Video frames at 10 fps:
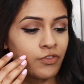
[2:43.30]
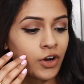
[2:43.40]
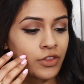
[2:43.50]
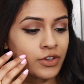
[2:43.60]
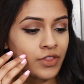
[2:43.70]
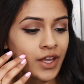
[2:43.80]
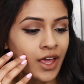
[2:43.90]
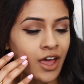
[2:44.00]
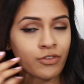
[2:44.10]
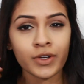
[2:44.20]
farther than
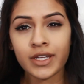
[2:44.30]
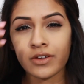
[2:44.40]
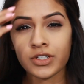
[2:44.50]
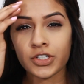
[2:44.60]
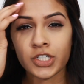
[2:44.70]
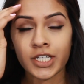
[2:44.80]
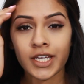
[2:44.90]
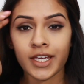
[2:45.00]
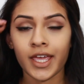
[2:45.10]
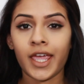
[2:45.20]
halfway down your
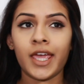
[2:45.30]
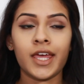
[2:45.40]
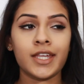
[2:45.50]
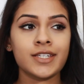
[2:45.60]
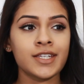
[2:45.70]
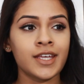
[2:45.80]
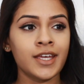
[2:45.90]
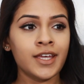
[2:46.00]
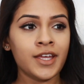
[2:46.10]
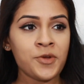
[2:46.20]
cheek, and
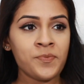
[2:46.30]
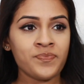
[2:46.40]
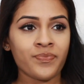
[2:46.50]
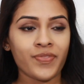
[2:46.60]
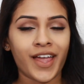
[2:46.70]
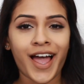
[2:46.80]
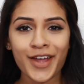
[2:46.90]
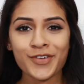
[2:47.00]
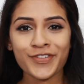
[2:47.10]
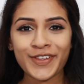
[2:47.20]

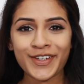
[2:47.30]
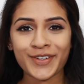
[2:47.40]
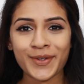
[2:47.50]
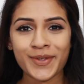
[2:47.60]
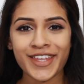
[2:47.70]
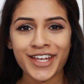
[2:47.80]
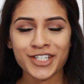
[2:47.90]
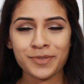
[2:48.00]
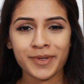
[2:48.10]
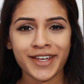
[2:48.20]
I don't fully agree with that
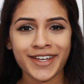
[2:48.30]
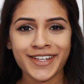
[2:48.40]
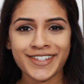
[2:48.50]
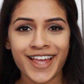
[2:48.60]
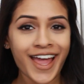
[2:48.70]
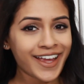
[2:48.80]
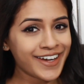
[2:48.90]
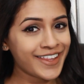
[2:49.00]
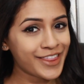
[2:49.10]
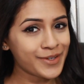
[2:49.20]
just because I
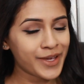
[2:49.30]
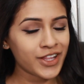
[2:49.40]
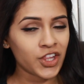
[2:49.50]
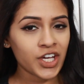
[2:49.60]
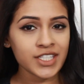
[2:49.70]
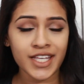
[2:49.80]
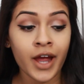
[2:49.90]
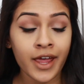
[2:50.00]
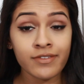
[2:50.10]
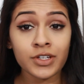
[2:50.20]
kind of like the way it looks.
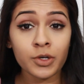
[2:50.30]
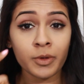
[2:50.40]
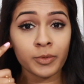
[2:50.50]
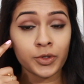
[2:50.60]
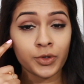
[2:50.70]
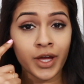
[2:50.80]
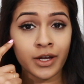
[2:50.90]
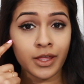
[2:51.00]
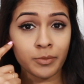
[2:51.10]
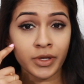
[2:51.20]
I even know people who
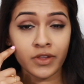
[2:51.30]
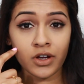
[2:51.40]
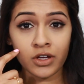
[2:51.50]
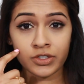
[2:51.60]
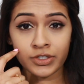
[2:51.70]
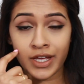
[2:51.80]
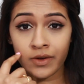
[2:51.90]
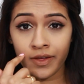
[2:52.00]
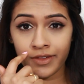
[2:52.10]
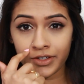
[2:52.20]
kind of like bring their contour
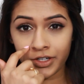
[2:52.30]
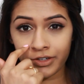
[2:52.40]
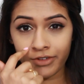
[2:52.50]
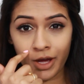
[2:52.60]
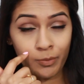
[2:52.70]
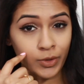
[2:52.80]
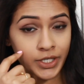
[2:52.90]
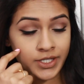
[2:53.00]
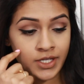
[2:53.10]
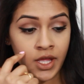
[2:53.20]
down and then curve
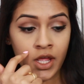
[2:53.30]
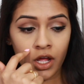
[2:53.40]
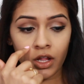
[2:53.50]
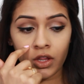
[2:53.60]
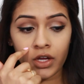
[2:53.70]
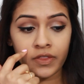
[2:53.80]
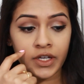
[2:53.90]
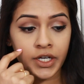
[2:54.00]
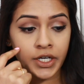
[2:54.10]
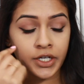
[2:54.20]
upwards along
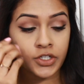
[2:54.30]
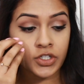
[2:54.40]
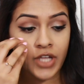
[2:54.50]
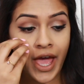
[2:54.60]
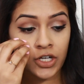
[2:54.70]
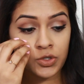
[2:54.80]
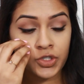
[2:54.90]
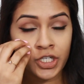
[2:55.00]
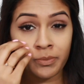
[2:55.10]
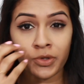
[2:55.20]
their actual
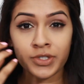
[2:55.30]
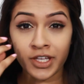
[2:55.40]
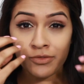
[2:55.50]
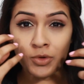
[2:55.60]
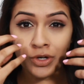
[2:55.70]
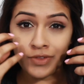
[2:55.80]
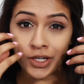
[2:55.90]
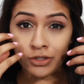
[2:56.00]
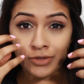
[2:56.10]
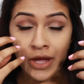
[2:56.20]
cheekbone to give more of
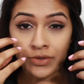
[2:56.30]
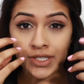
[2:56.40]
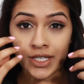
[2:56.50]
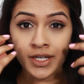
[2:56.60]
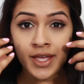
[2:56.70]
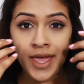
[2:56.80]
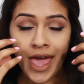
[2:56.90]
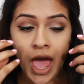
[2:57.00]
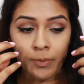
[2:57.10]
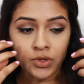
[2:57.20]
like a rounded
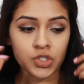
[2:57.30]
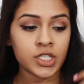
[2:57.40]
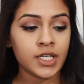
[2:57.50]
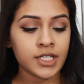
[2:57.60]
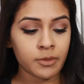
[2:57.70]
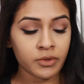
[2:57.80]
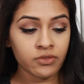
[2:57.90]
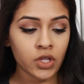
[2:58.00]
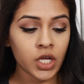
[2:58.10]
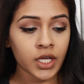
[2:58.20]
apple cheek type
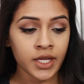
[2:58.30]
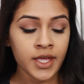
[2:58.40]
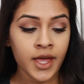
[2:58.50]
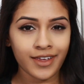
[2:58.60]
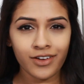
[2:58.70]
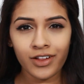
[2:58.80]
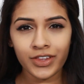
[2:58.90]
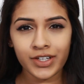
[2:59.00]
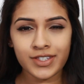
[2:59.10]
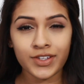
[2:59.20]
of look. It all
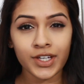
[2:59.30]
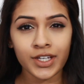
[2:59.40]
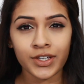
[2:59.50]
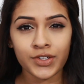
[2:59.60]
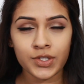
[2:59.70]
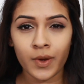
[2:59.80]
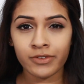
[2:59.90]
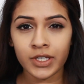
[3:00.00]
looks good, so I